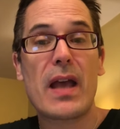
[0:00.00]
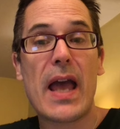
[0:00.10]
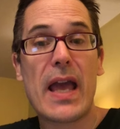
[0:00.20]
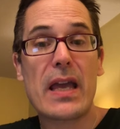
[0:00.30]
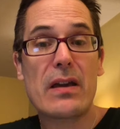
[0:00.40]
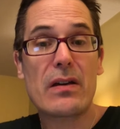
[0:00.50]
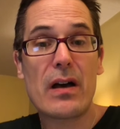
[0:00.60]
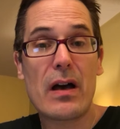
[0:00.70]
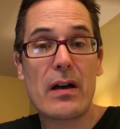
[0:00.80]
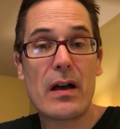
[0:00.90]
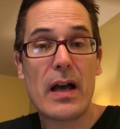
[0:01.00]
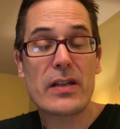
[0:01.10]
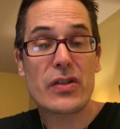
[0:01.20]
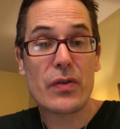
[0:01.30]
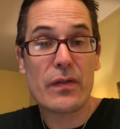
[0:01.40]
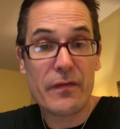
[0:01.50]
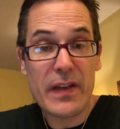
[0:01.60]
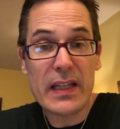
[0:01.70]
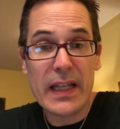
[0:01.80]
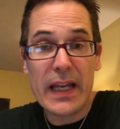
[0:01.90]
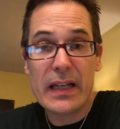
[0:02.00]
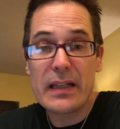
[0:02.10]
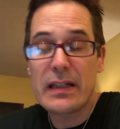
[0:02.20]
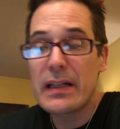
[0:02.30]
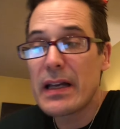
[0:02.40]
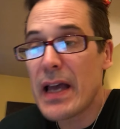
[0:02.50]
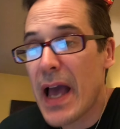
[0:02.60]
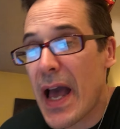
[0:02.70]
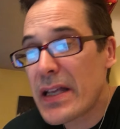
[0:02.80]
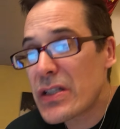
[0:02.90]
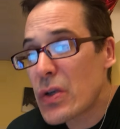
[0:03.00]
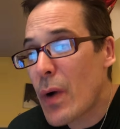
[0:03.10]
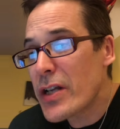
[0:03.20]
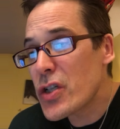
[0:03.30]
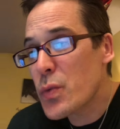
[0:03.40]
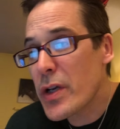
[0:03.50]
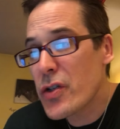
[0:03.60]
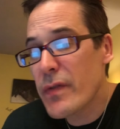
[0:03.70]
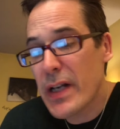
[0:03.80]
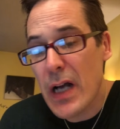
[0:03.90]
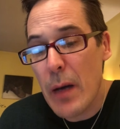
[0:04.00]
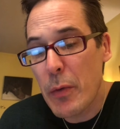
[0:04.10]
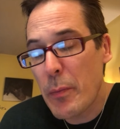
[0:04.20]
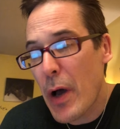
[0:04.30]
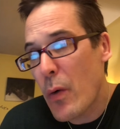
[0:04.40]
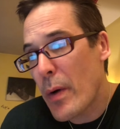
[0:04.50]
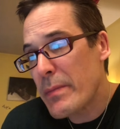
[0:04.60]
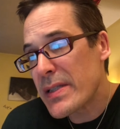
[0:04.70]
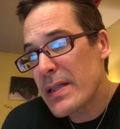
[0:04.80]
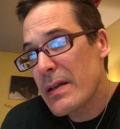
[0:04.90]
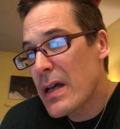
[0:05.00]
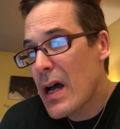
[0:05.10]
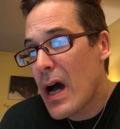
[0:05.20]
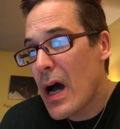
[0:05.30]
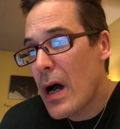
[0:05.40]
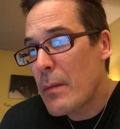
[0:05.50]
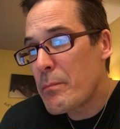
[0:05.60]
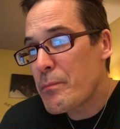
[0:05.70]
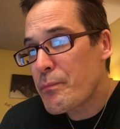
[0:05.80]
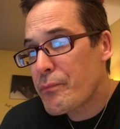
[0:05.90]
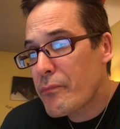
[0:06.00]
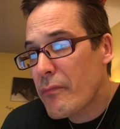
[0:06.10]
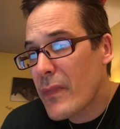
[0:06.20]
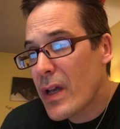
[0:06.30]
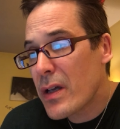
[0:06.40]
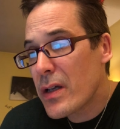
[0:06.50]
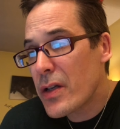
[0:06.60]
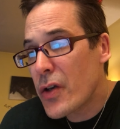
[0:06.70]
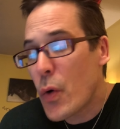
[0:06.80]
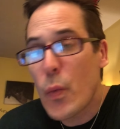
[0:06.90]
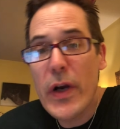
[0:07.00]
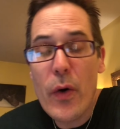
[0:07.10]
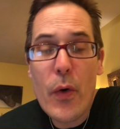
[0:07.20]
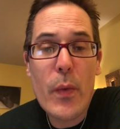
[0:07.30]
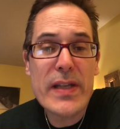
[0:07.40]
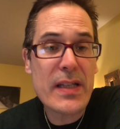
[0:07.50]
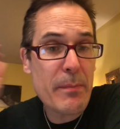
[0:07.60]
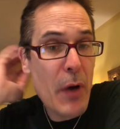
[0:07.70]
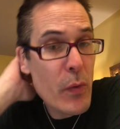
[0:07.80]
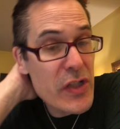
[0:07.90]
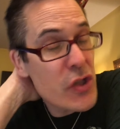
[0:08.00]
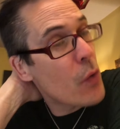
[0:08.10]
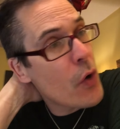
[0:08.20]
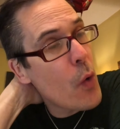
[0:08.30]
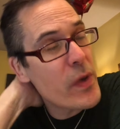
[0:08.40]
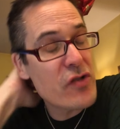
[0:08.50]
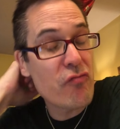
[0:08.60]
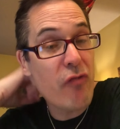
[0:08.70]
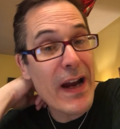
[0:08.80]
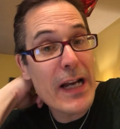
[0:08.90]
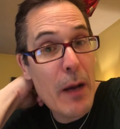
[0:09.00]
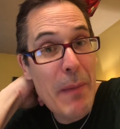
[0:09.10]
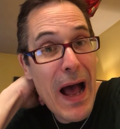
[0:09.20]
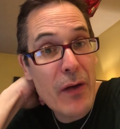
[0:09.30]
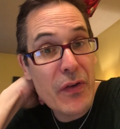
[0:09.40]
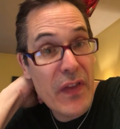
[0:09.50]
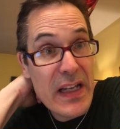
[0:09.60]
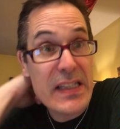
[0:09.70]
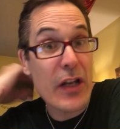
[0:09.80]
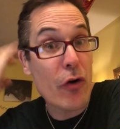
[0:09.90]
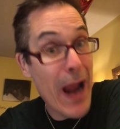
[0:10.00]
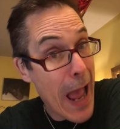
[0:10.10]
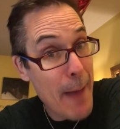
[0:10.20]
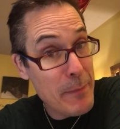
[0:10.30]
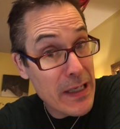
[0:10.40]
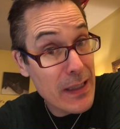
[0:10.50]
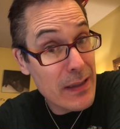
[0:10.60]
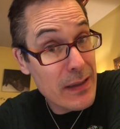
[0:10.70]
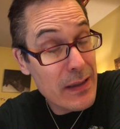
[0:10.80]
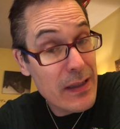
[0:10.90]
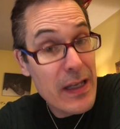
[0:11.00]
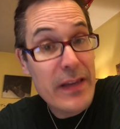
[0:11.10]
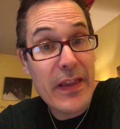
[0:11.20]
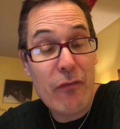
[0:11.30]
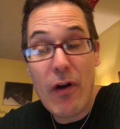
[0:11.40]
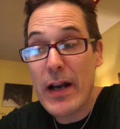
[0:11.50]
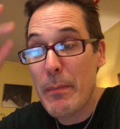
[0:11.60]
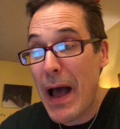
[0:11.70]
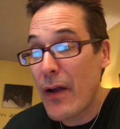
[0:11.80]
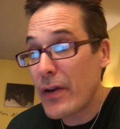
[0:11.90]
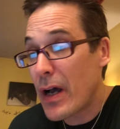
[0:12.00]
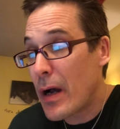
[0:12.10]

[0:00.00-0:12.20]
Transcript: a a certain feeling. And so I just wanted to read a couple poems. Um, we don't always, poets don't always write about things that are happy. They write about